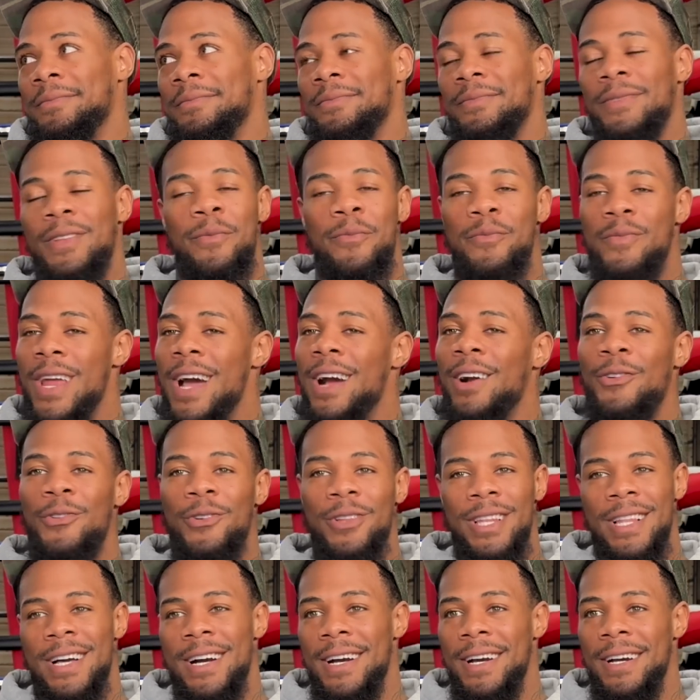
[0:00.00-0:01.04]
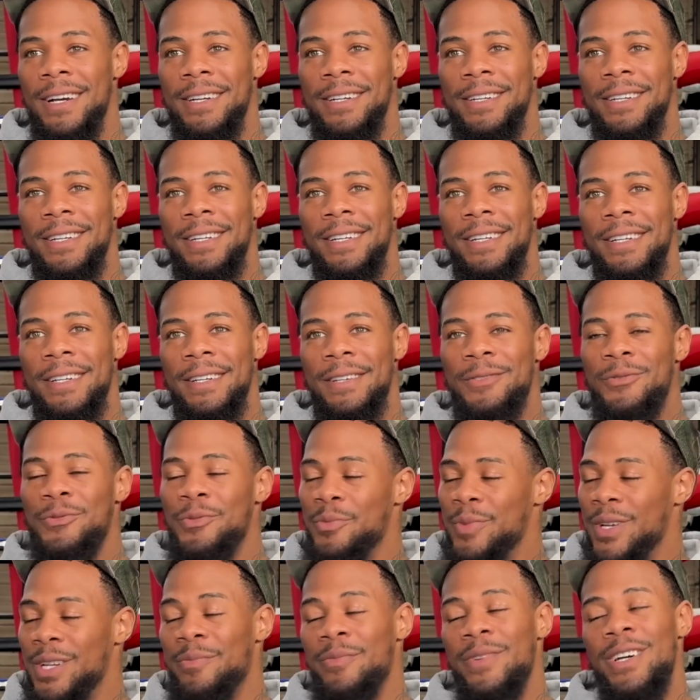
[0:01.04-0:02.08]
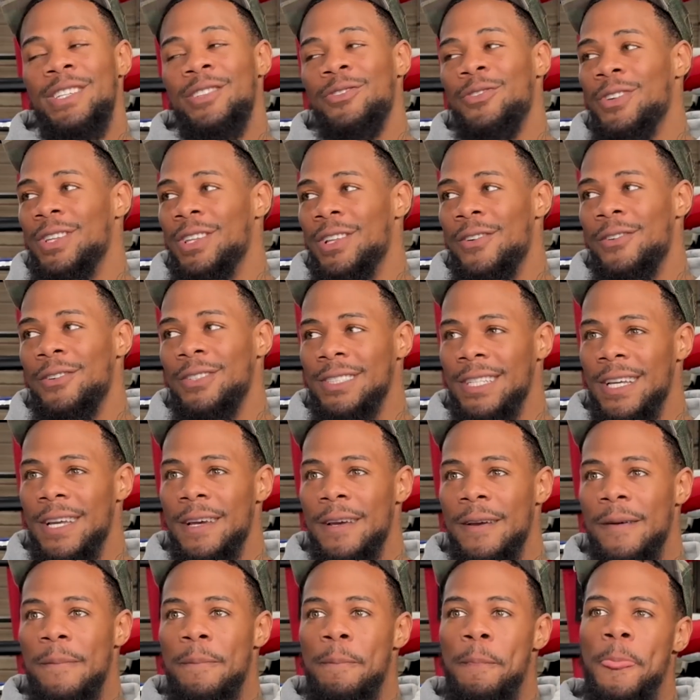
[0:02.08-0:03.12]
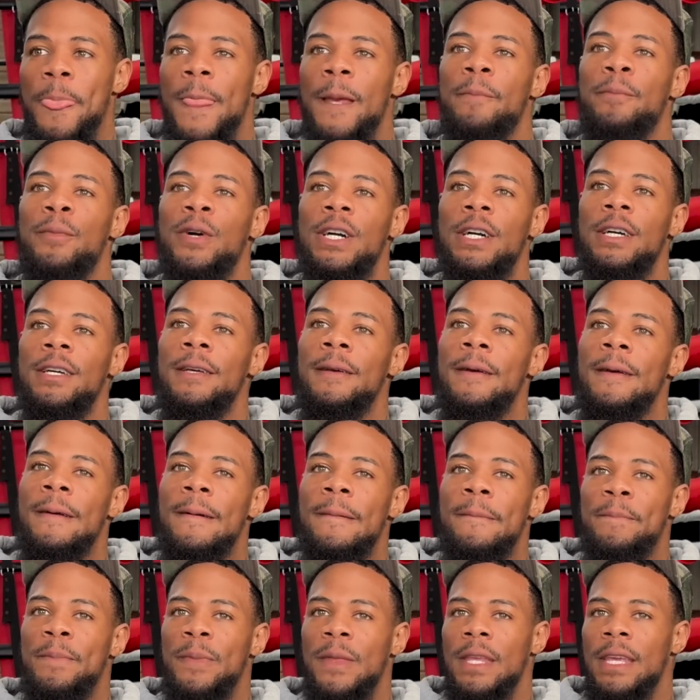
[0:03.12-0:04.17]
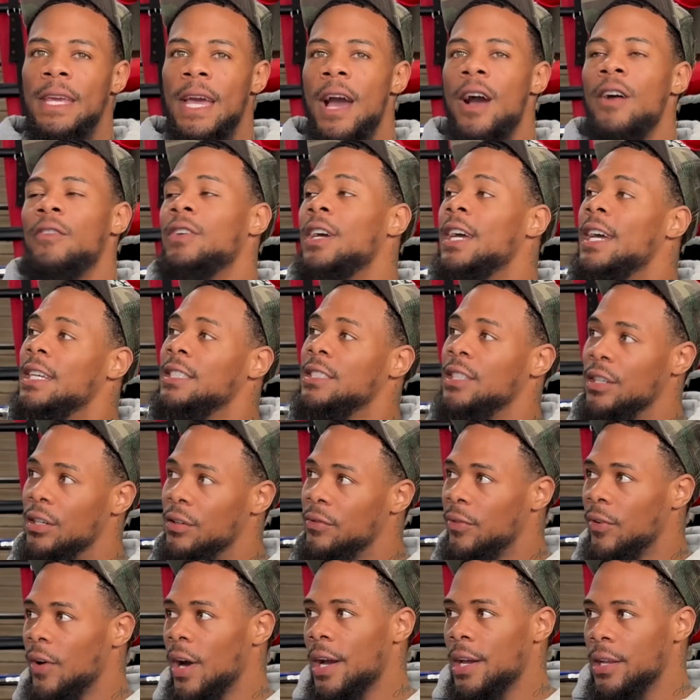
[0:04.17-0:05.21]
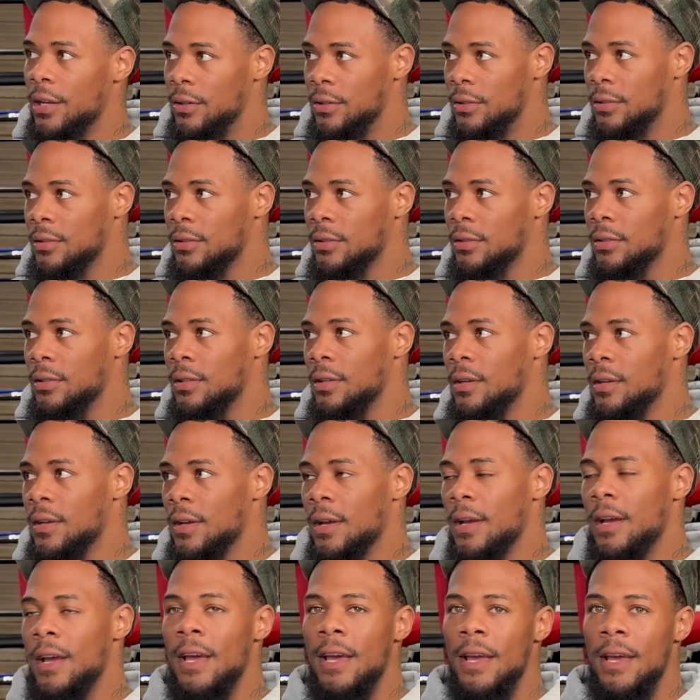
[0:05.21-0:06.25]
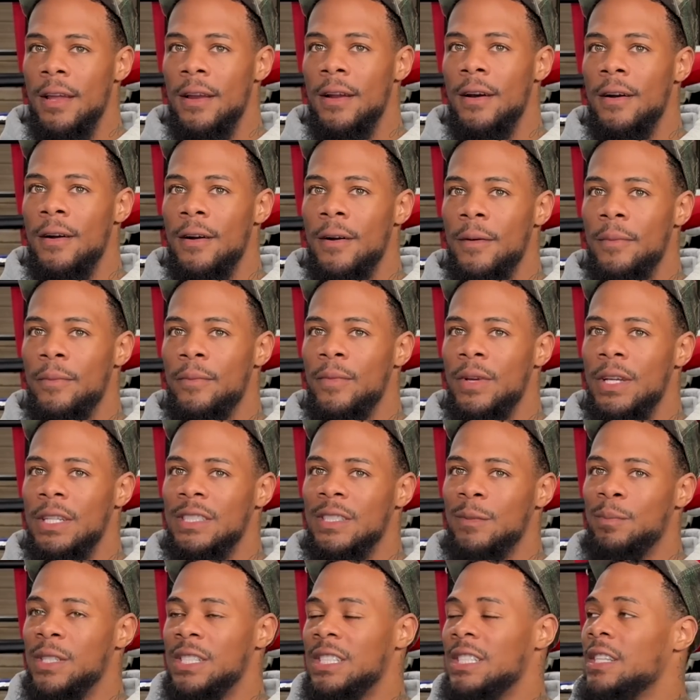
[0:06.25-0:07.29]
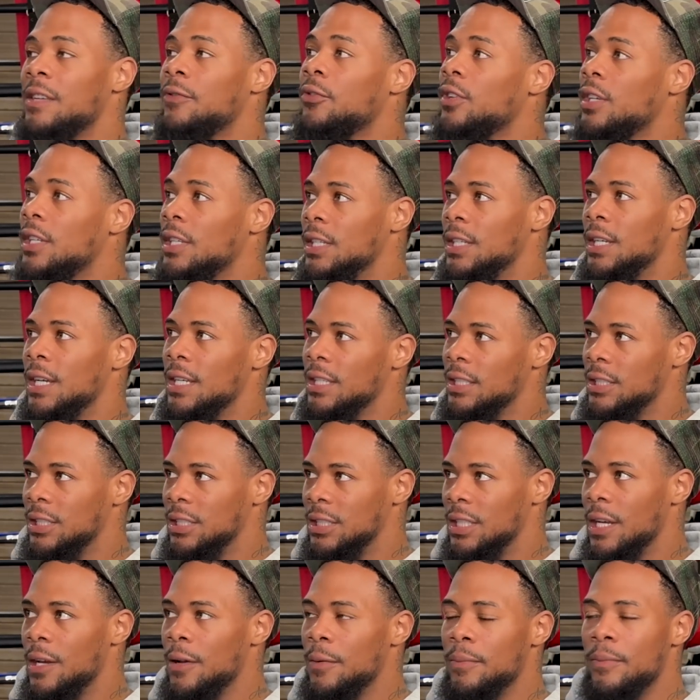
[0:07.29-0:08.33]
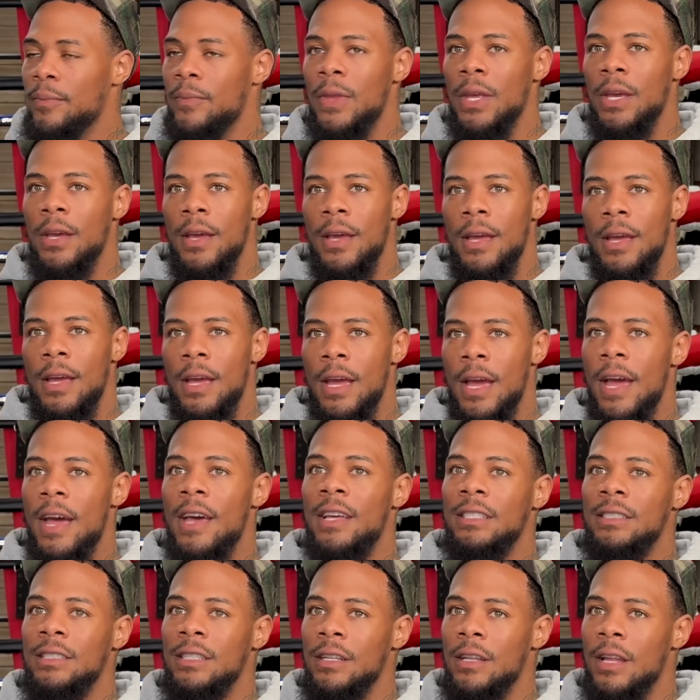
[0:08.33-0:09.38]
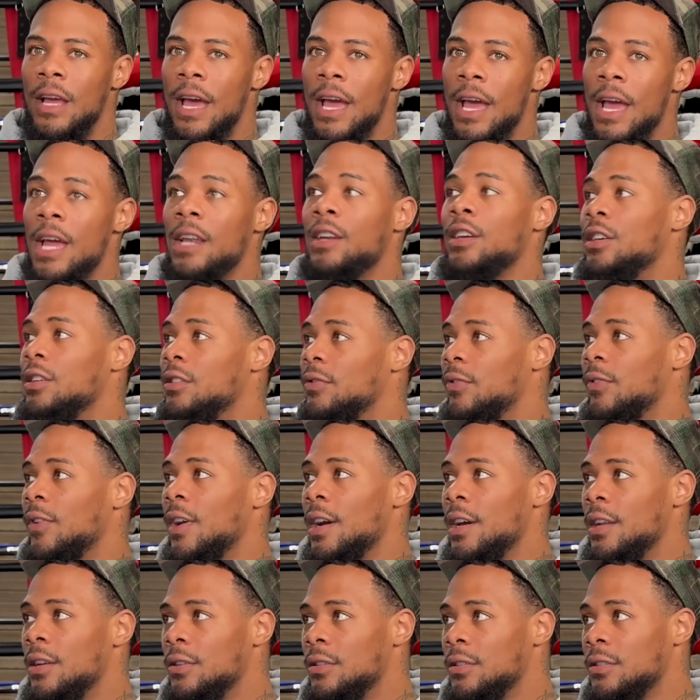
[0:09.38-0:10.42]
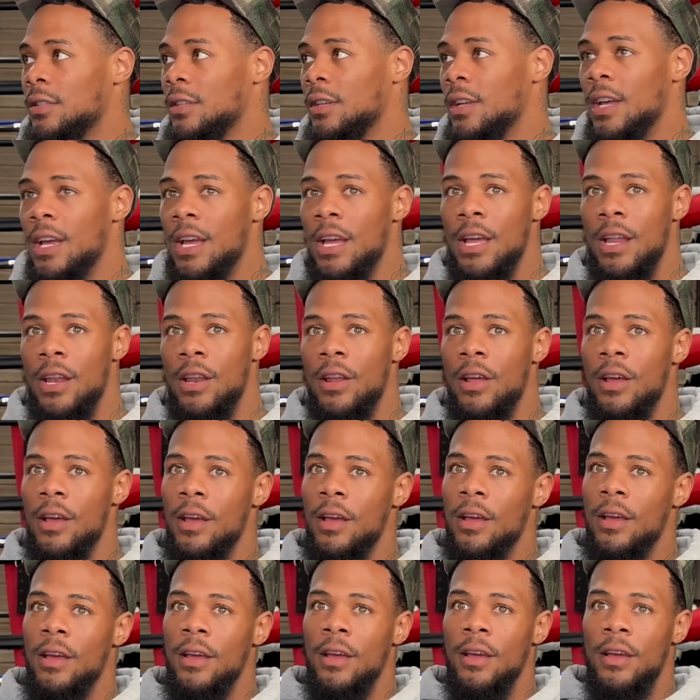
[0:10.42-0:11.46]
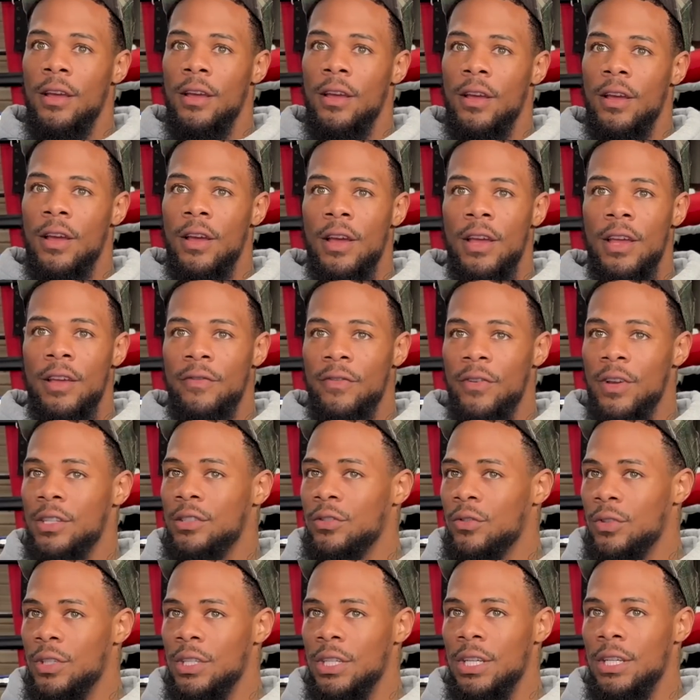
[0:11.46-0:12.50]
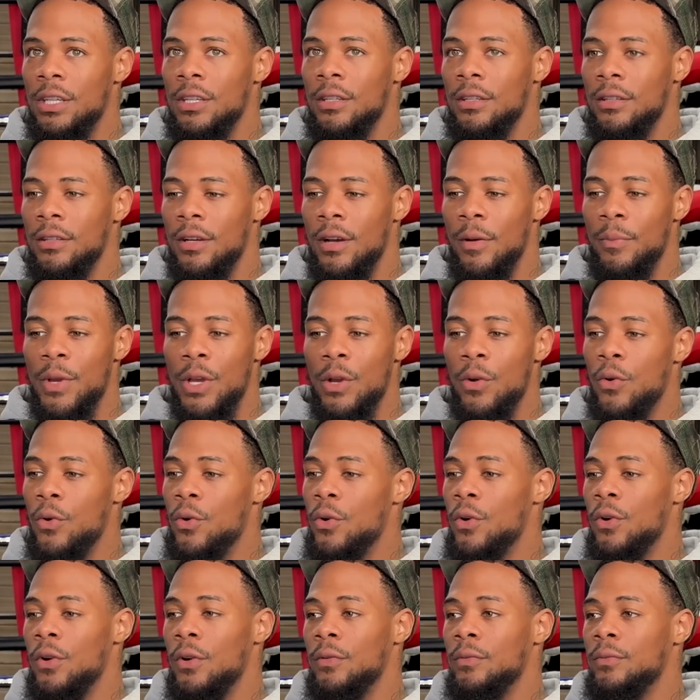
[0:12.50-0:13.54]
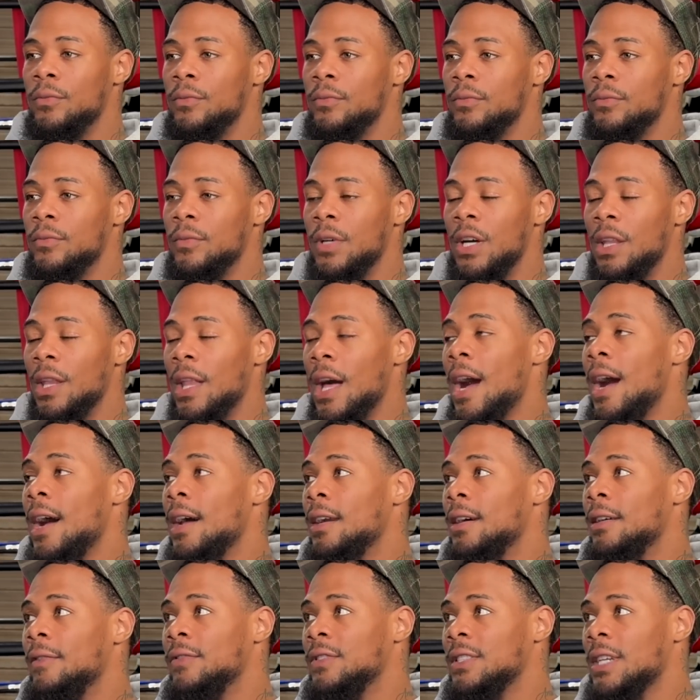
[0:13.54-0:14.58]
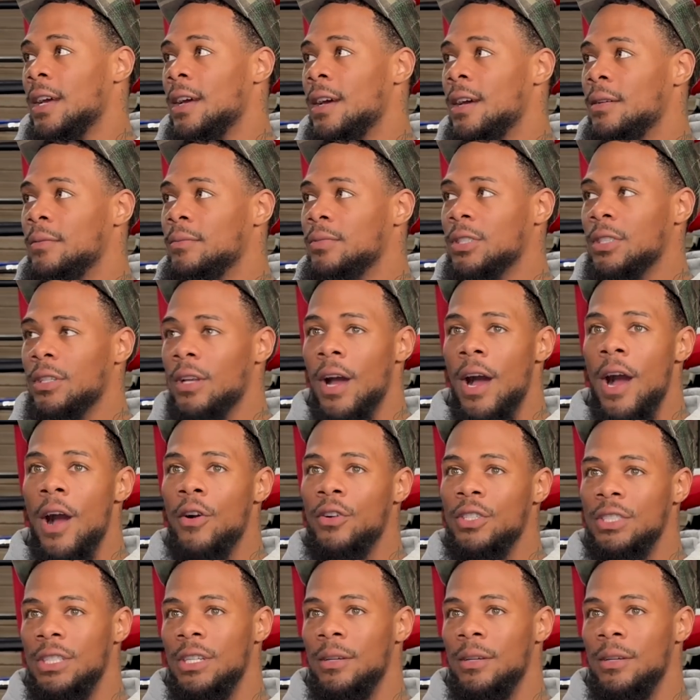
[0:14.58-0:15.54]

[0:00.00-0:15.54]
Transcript: I'm not gonna lie, we've been the best for a long time. But Calvin has good fighters. And specifically, his gym has had good fighters, and eventually, or a lot of times, our gym